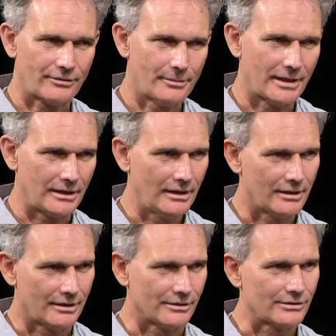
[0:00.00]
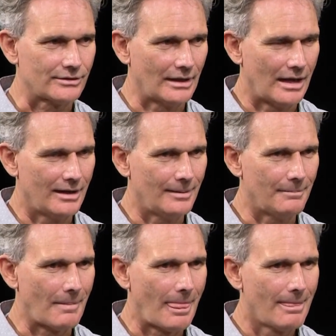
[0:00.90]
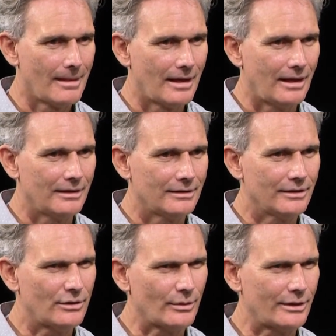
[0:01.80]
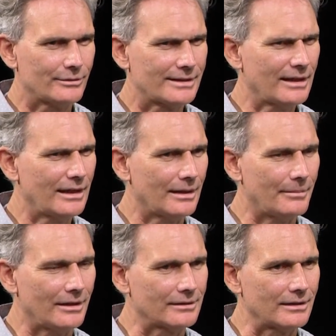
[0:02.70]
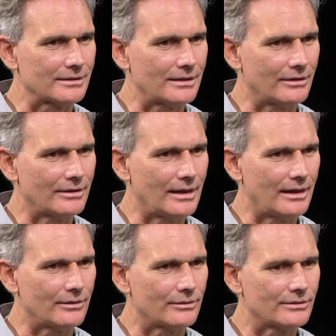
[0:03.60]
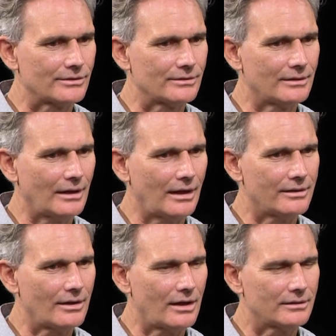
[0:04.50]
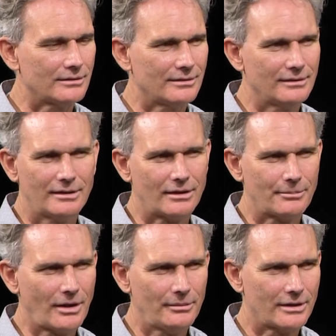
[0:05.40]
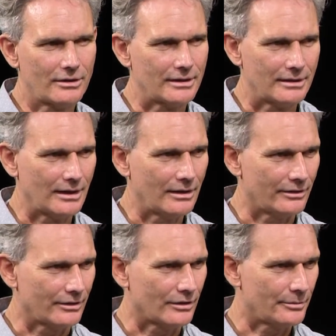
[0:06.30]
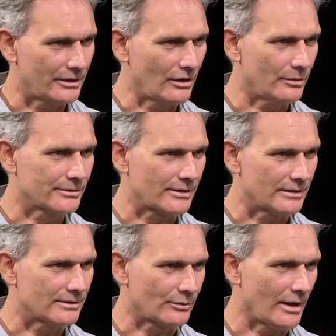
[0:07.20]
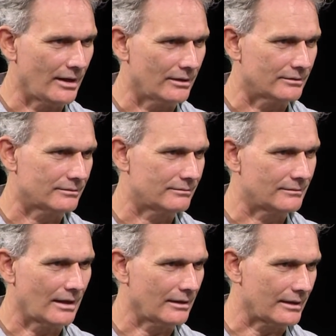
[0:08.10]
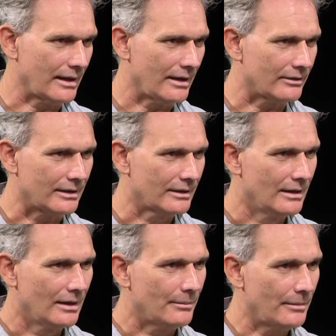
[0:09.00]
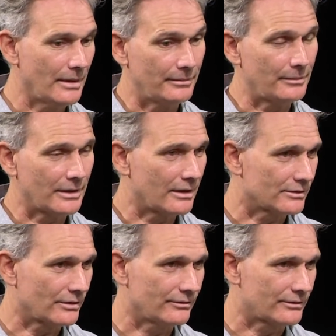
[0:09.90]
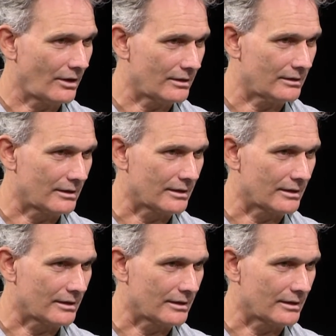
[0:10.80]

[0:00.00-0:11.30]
for many years, you know, when I was thinking about this the other day, I thought there probably aren't any other urban homesteads around LA County, but maybe because you've taught a lot